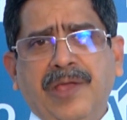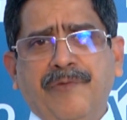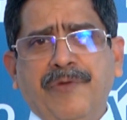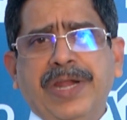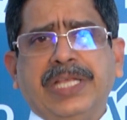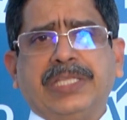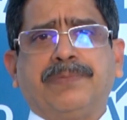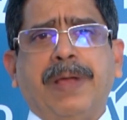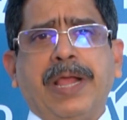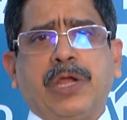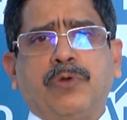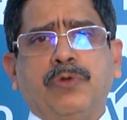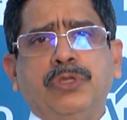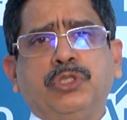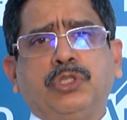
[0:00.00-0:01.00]
various
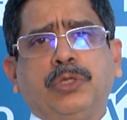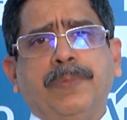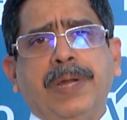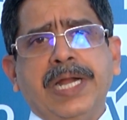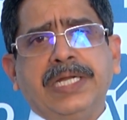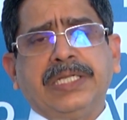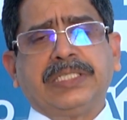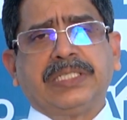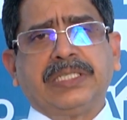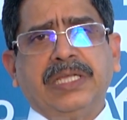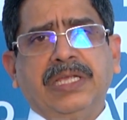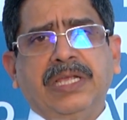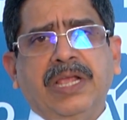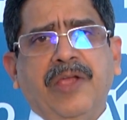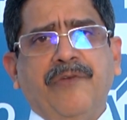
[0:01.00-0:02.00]
micro instruments,
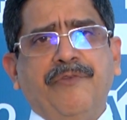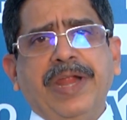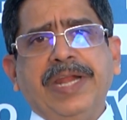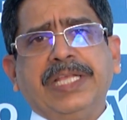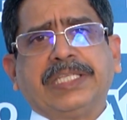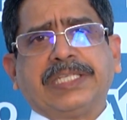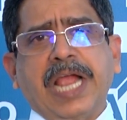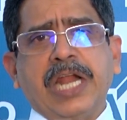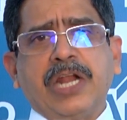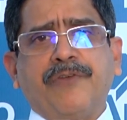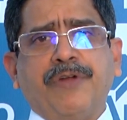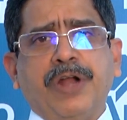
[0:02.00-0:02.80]
various kind of